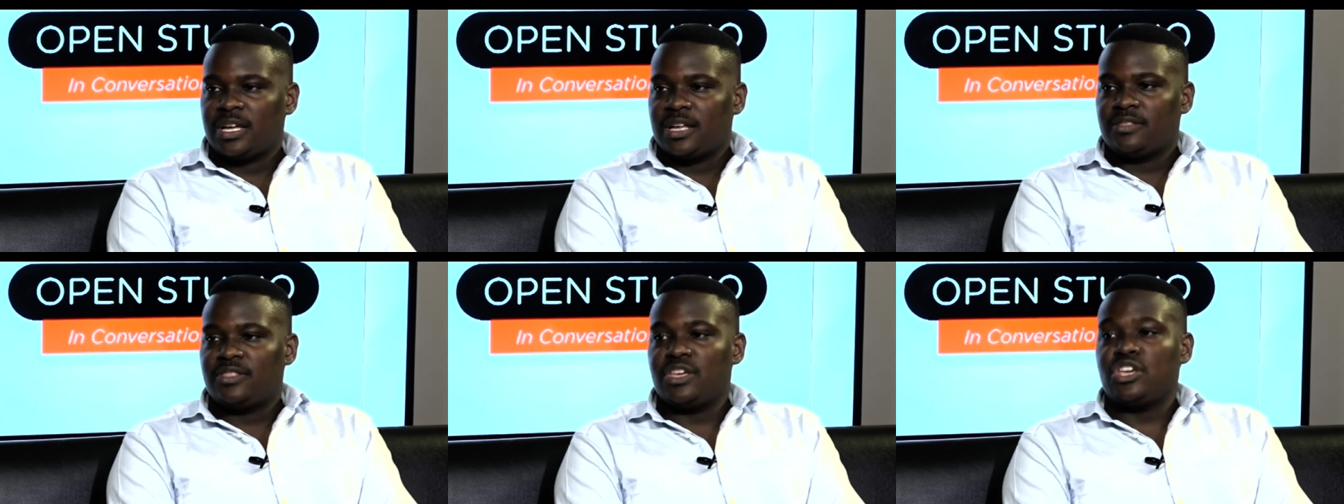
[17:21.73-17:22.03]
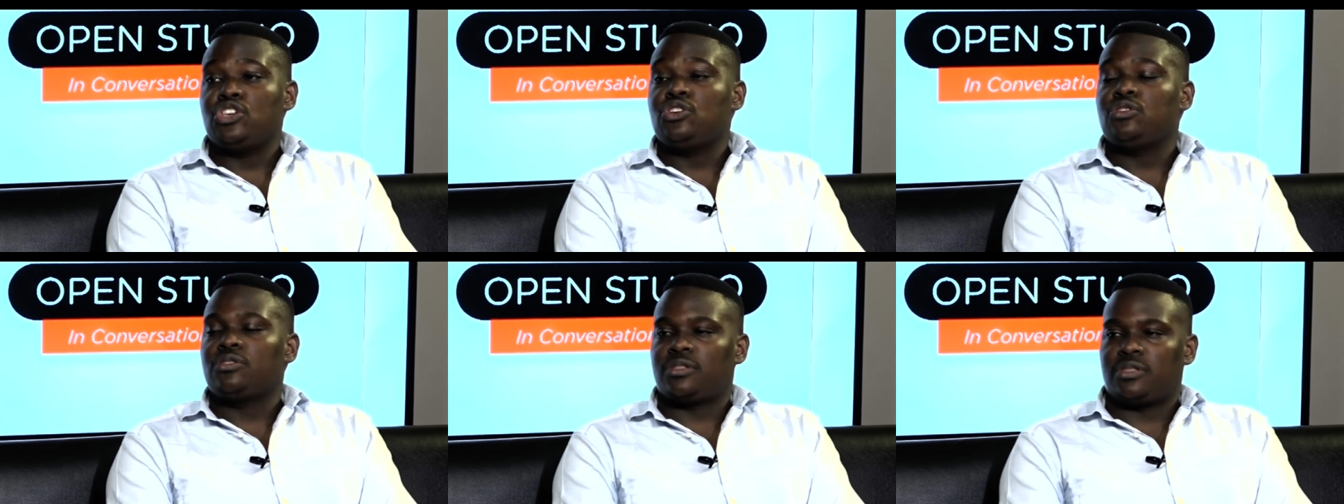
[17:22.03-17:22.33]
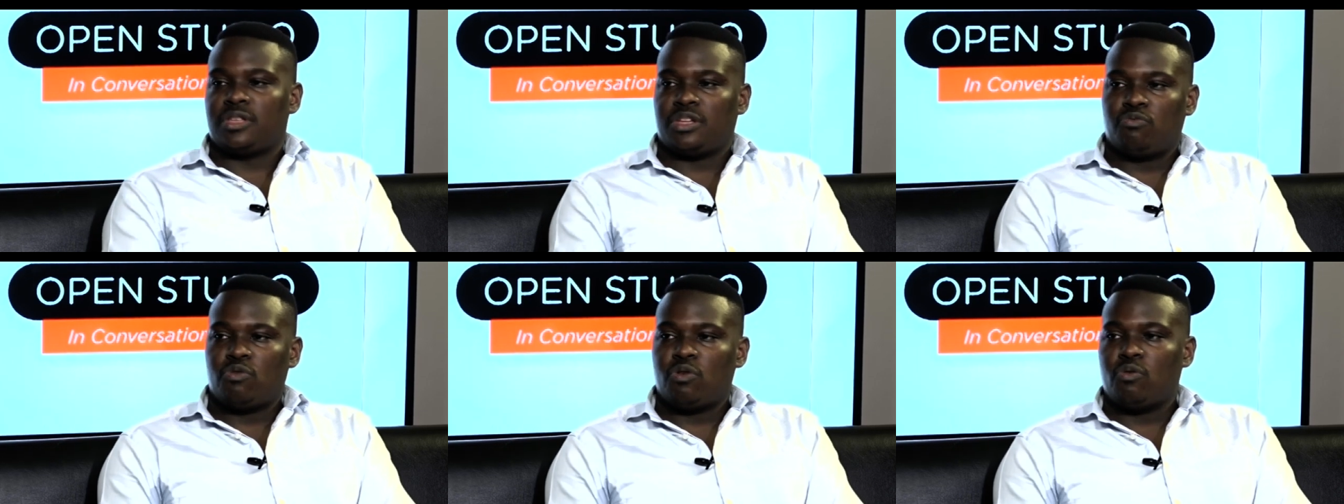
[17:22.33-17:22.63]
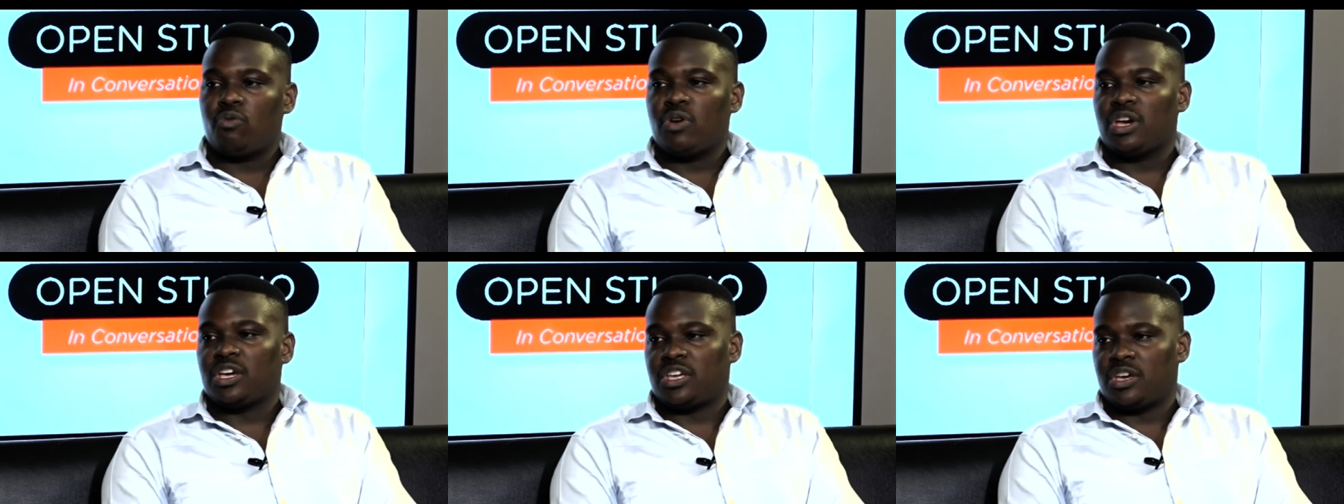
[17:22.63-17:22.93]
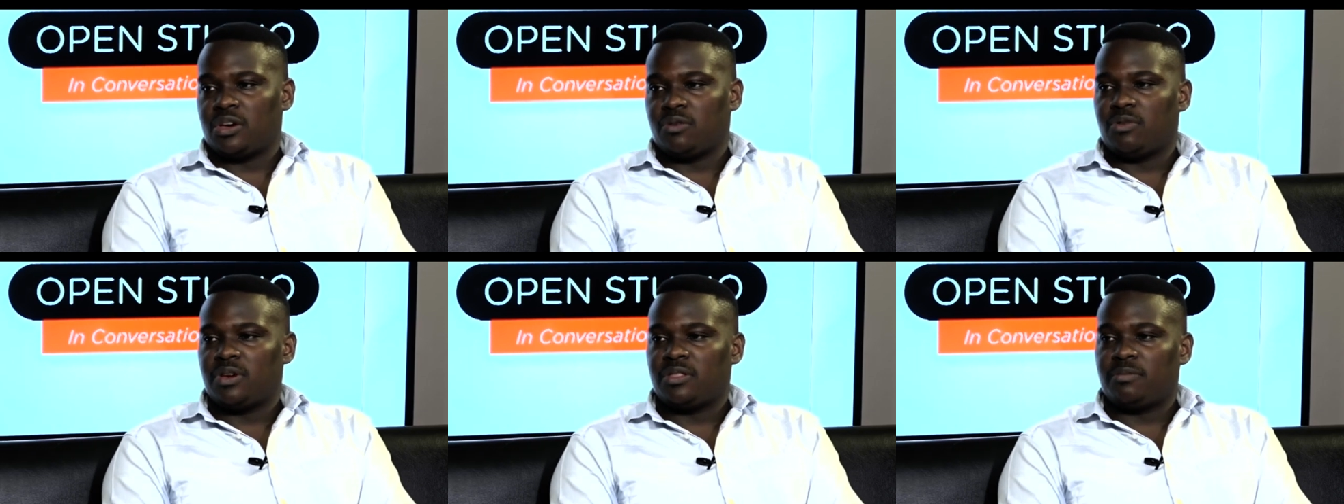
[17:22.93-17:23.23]
the youth that we're working
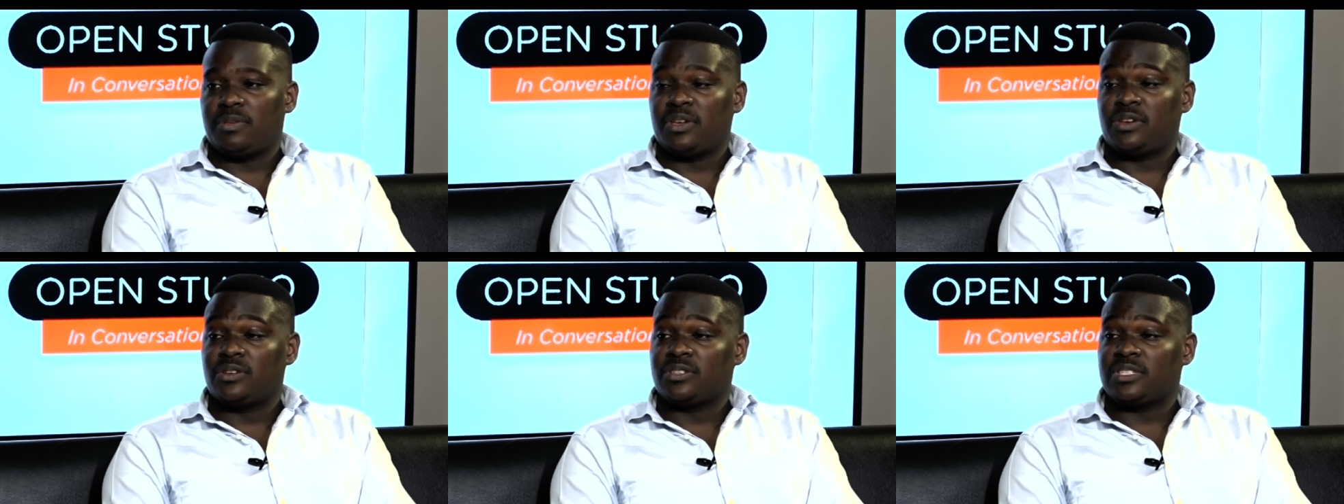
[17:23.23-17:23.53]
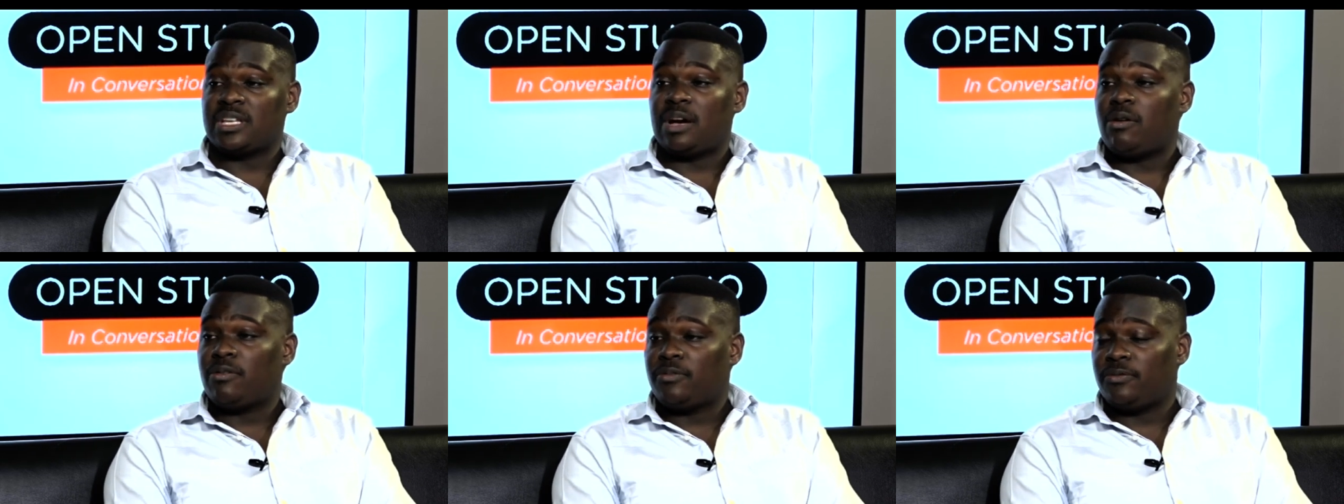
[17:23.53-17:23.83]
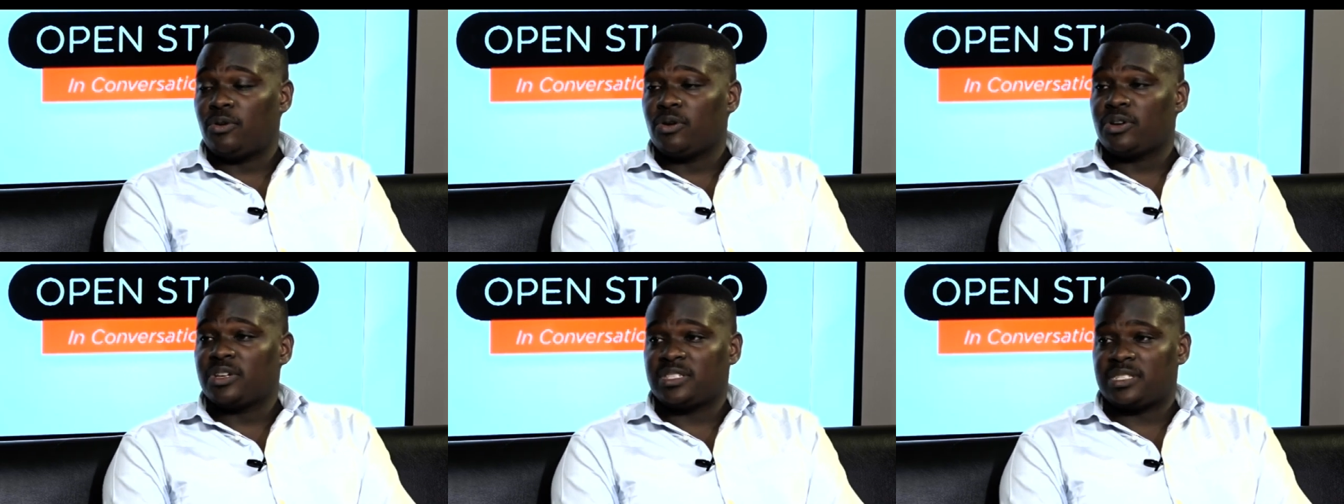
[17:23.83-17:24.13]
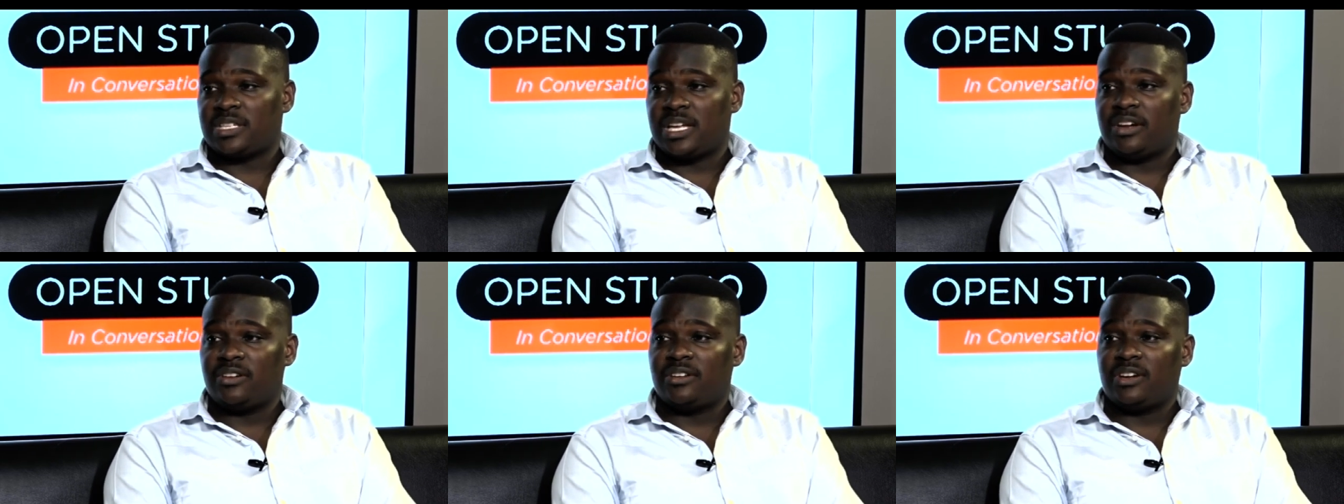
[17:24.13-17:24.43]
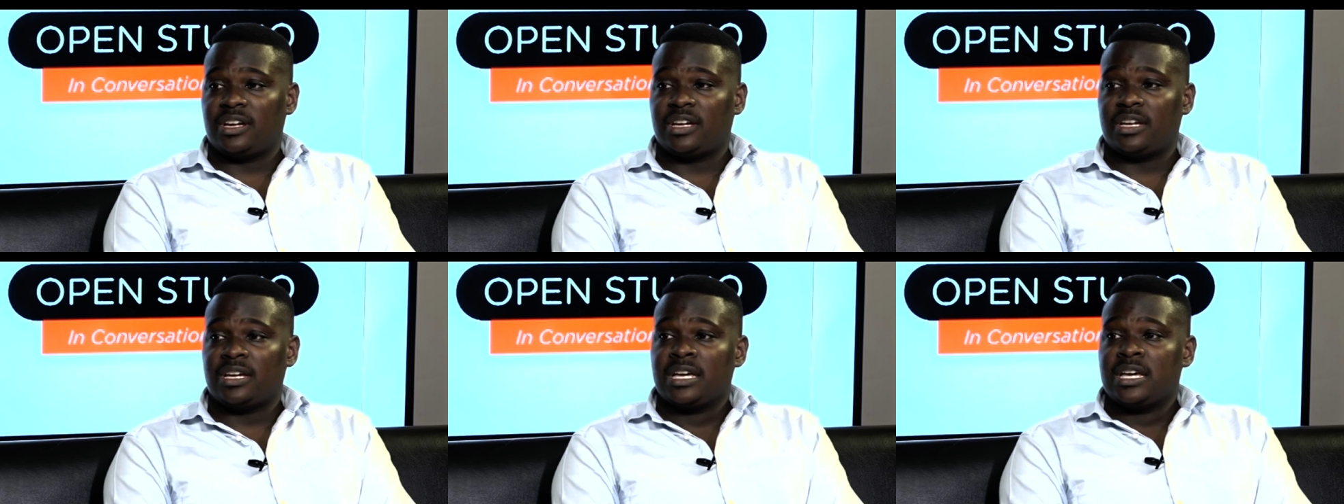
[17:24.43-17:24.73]
with, because our focus
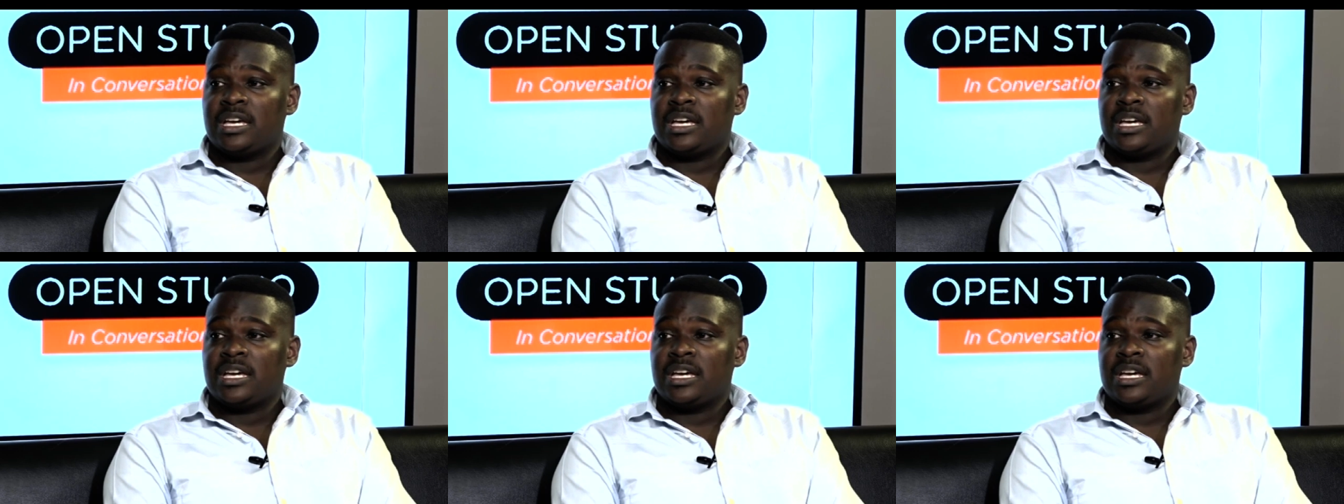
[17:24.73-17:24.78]
area